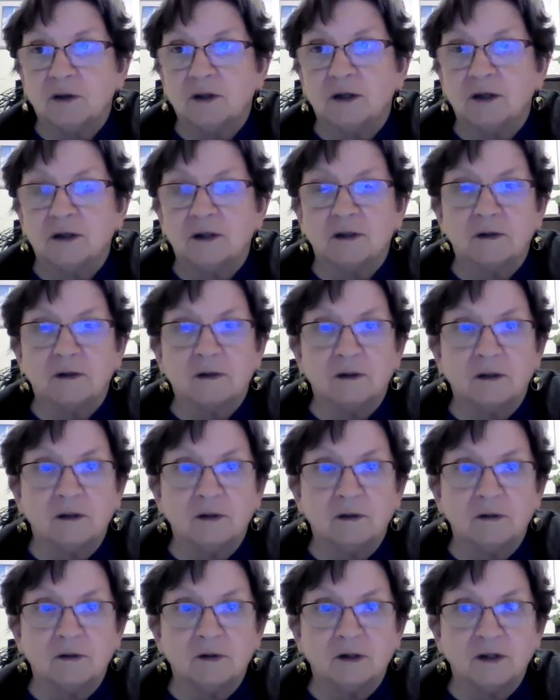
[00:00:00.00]

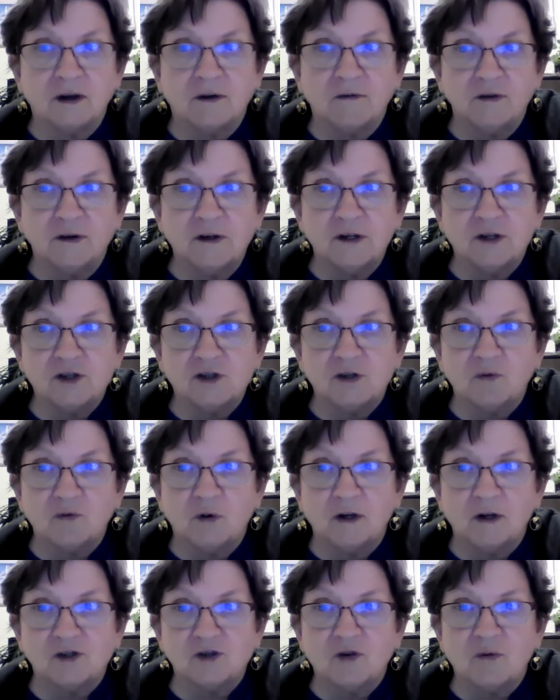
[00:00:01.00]
the definition
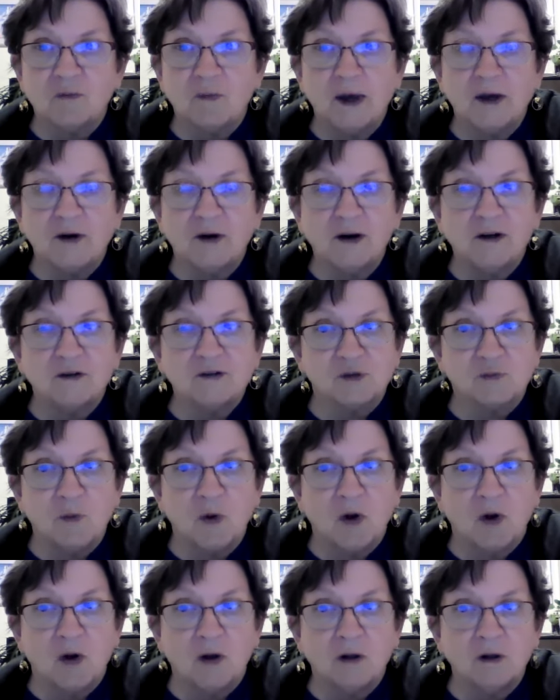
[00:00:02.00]
was, no matter how
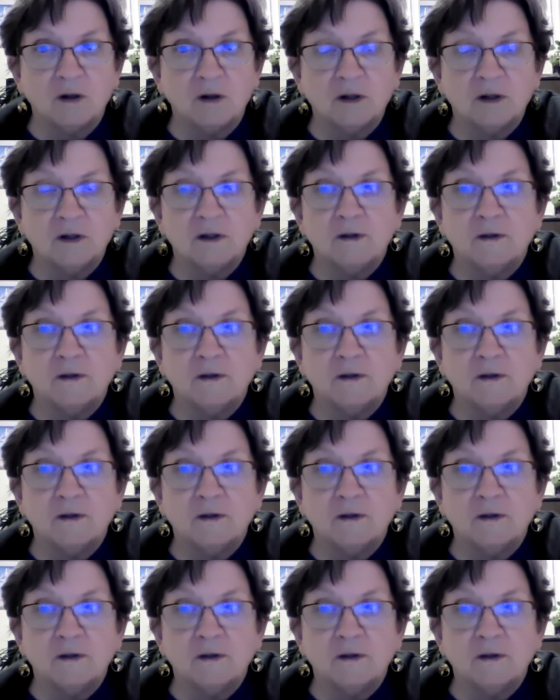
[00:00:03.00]
small,